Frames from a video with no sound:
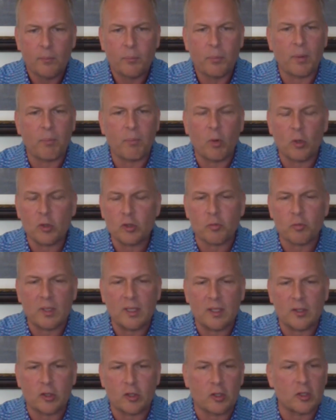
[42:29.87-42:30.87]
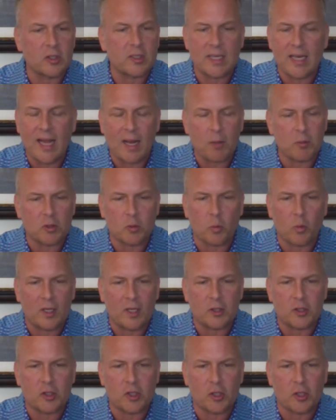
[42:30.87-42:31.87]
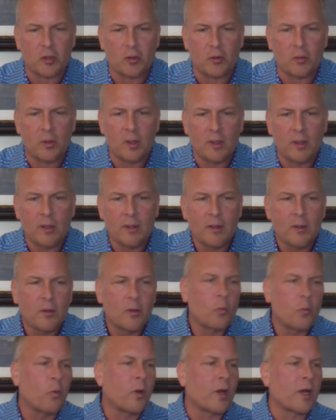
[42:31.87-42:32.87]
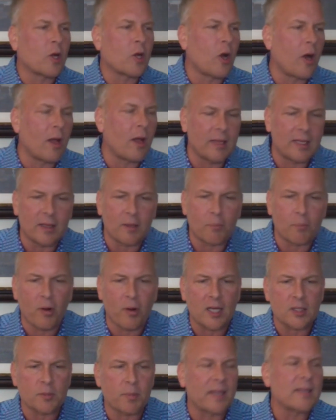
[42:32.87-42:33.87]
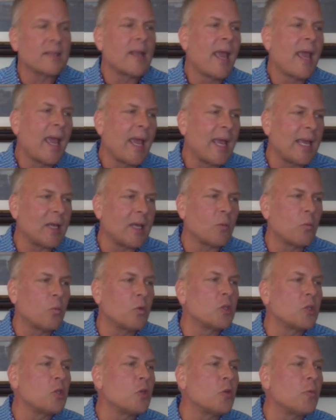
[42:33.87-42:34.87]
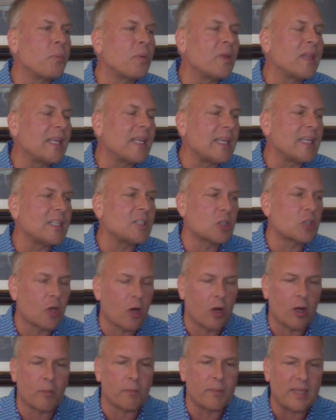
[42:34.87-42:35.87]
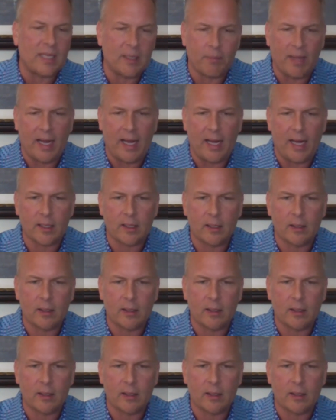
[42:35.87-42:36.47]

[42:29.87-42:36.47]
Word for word: But most realtors, and I was one too, we're calling the prospect, hey, will you please call me back?